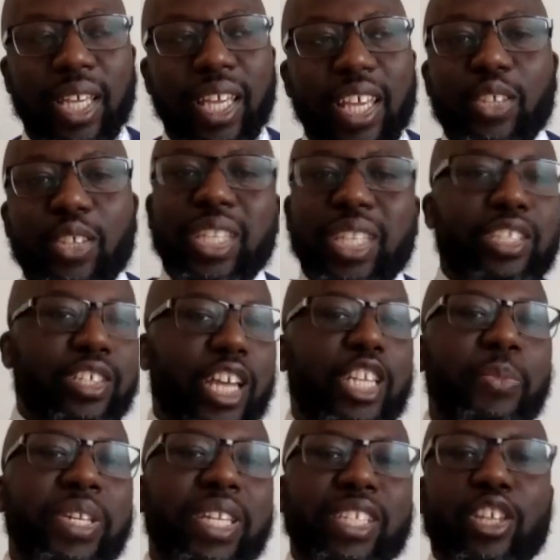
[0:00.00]
You see,
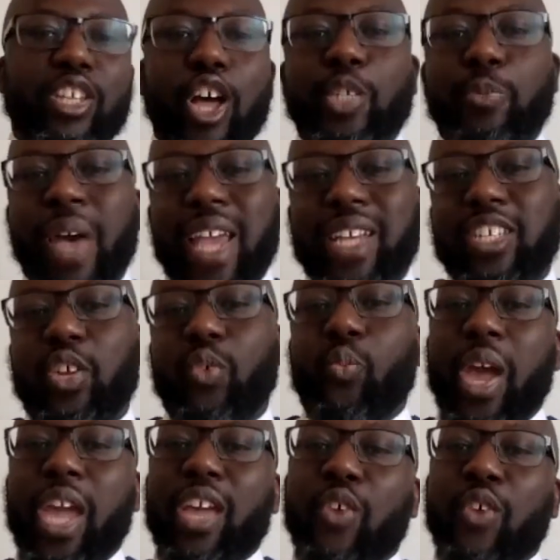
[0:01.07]
judgment is God's passionate
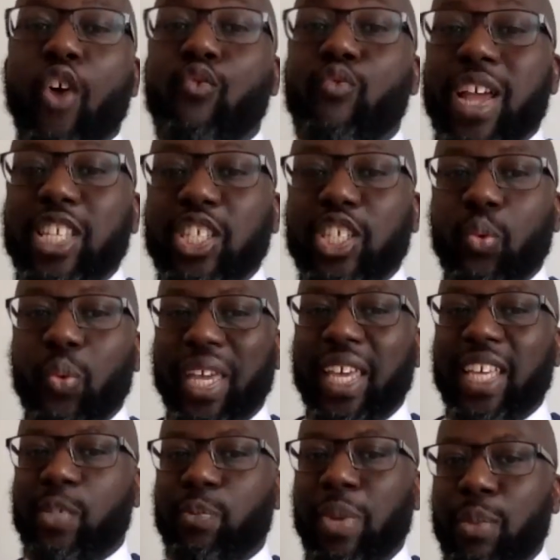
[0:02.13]
way of rescuing
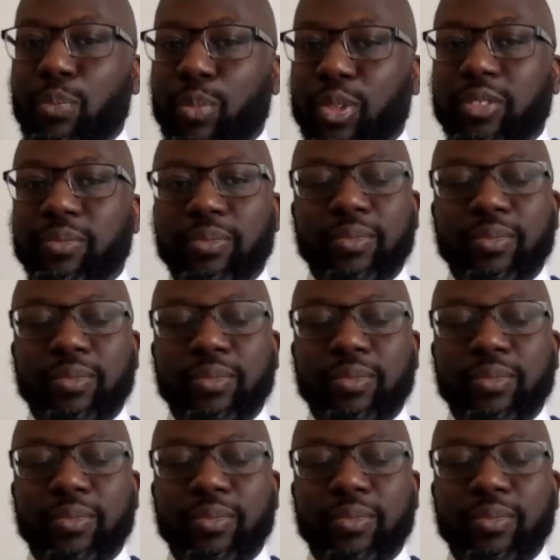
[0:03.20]
his people.